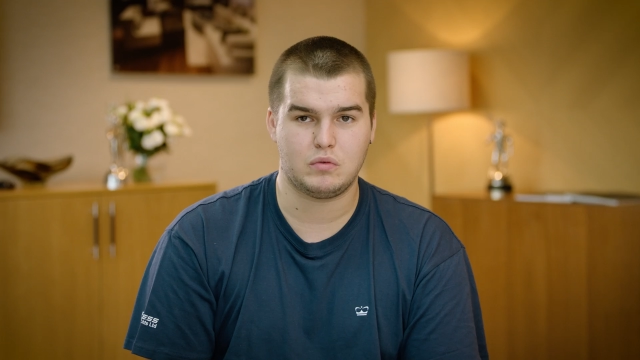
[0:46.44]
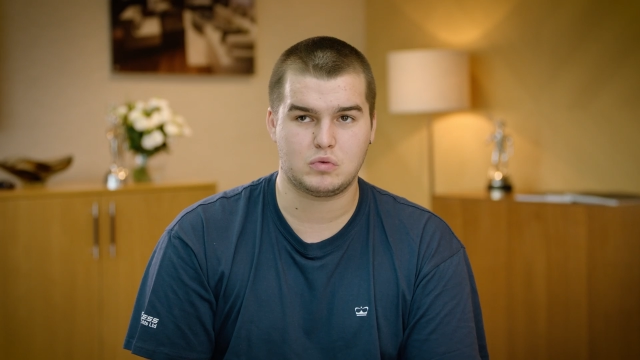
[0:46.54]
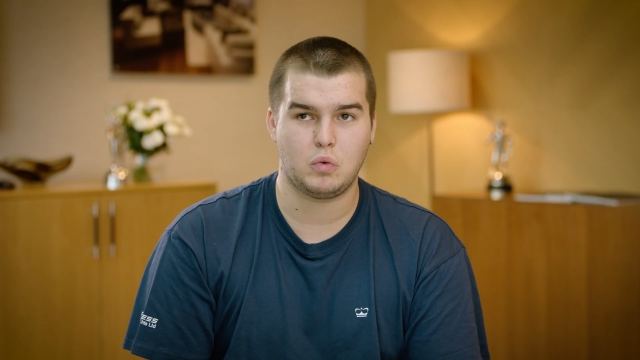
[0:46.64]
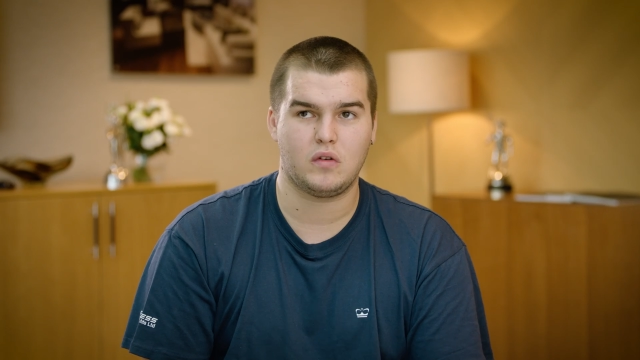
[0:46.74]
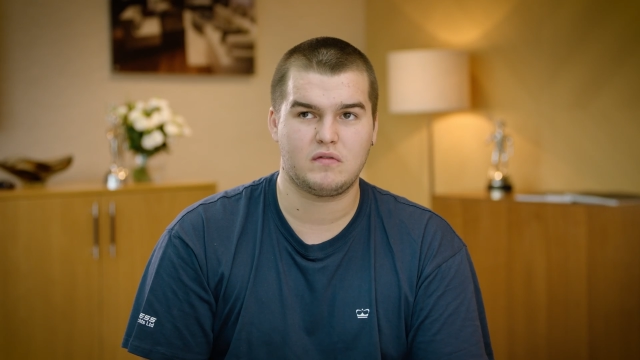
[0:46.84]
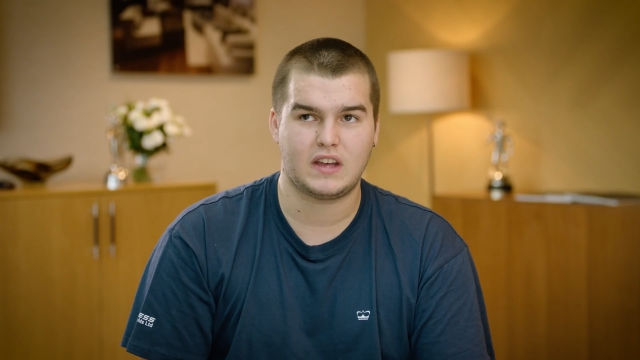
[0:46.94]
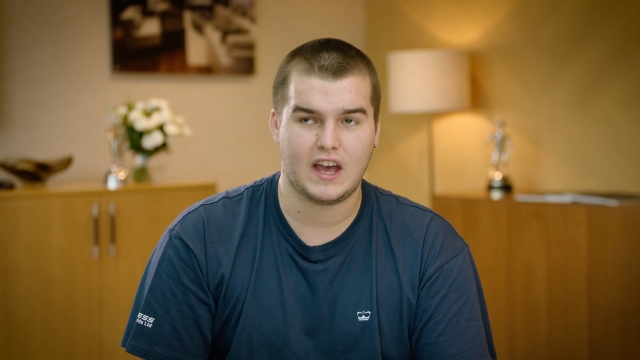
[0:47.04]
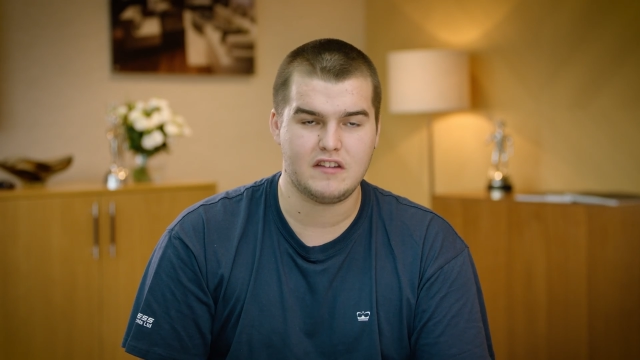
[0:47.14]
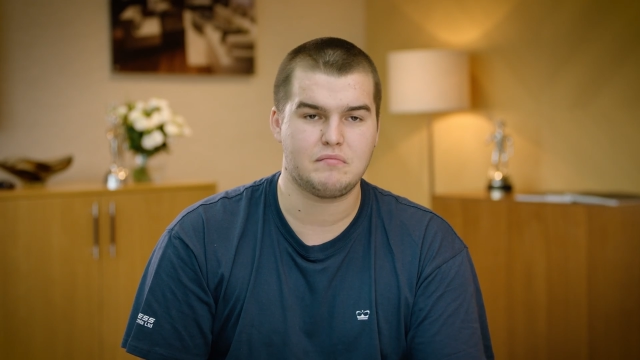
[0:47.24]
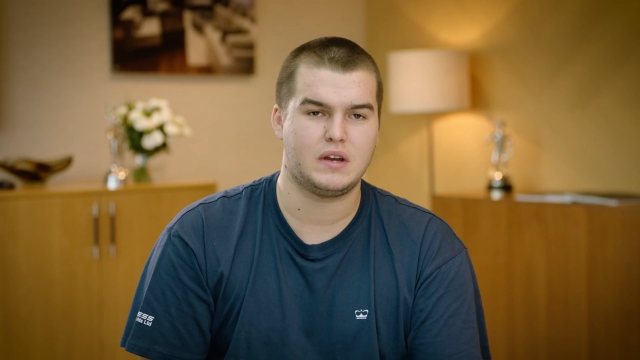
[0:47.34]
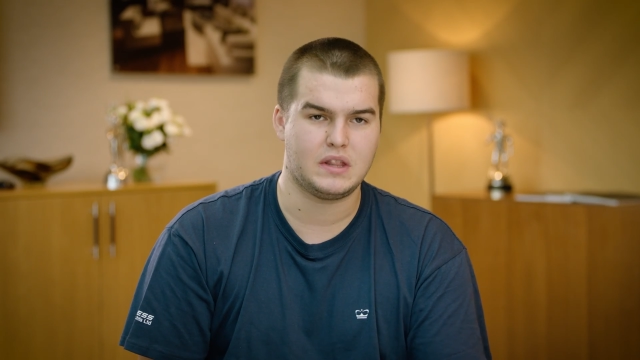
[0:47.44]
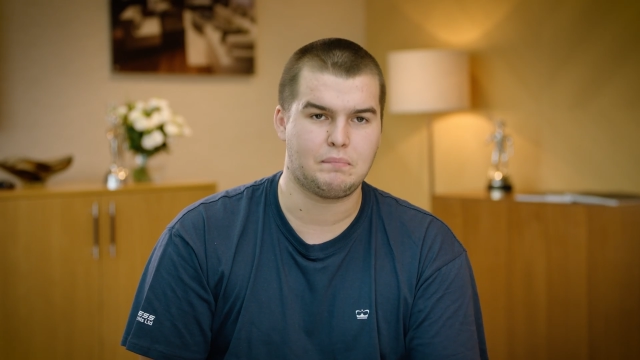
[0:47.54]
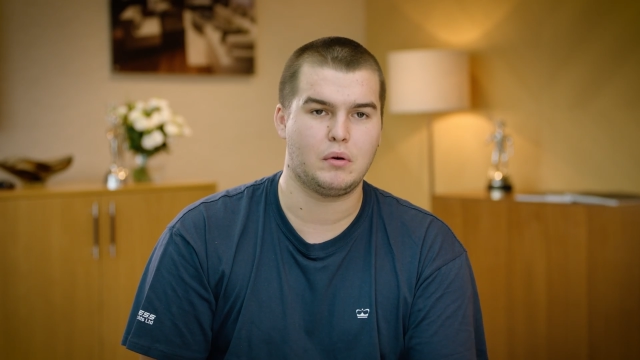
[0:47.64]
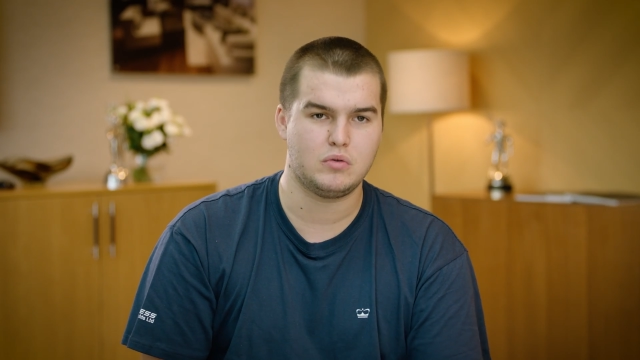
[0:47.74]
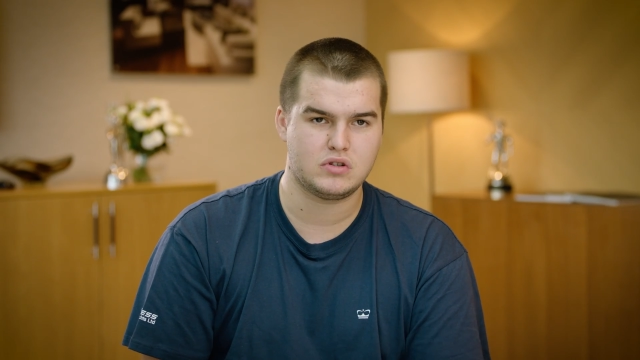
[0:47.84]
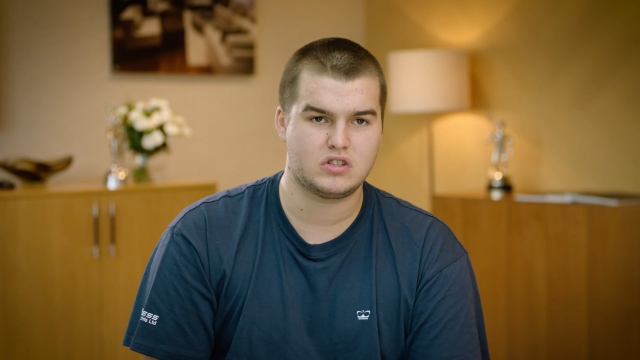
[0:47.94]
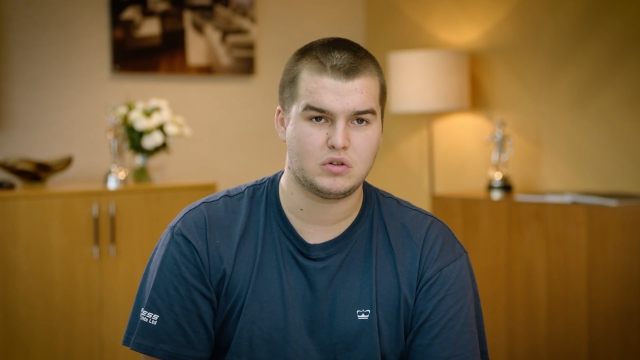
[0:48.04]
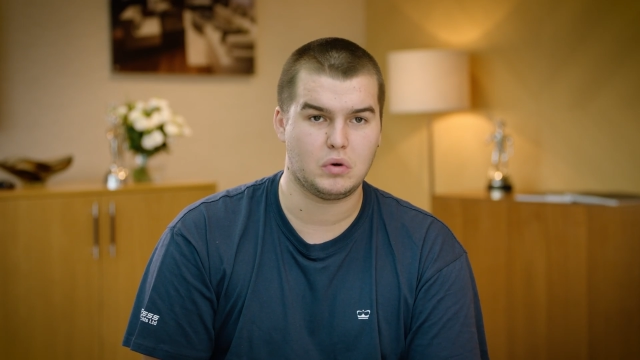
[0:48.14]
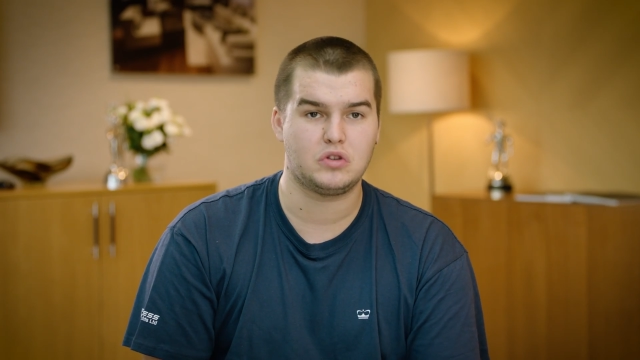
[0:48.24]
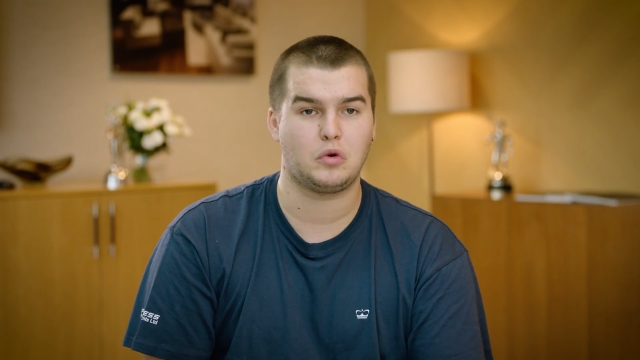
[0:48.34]
was what gave me the boost
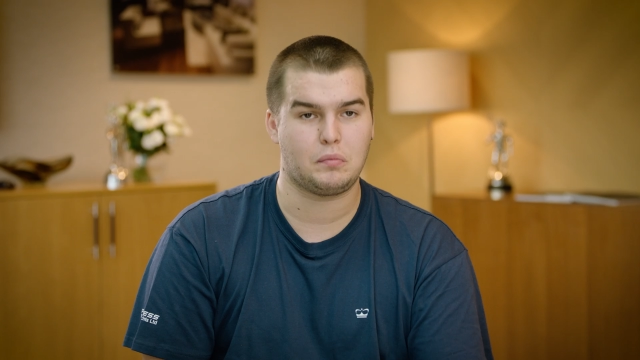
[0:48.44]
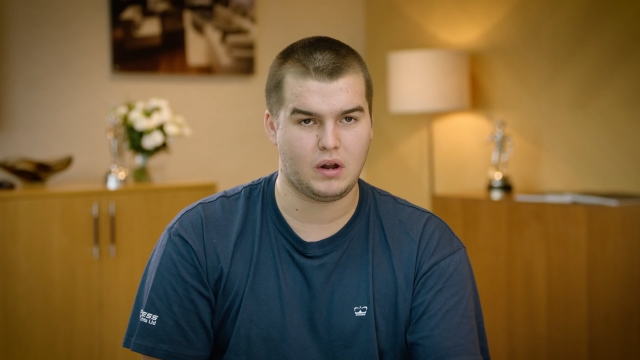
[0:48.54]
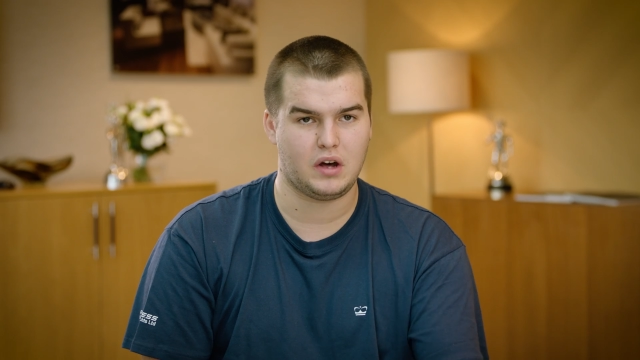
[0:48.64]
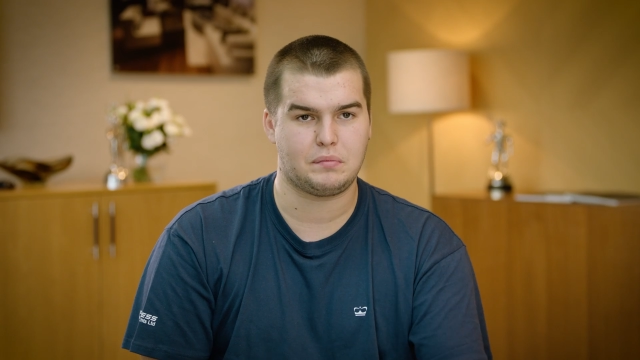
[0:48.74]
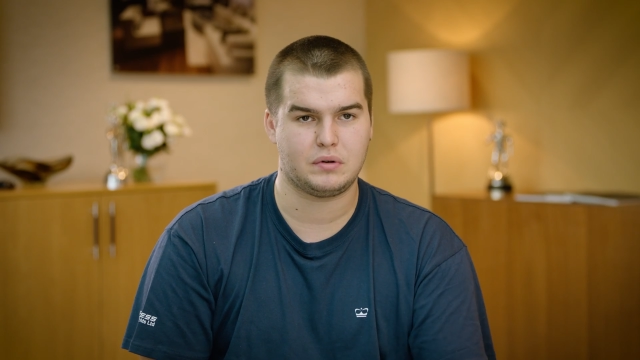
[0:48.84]
to want to apply to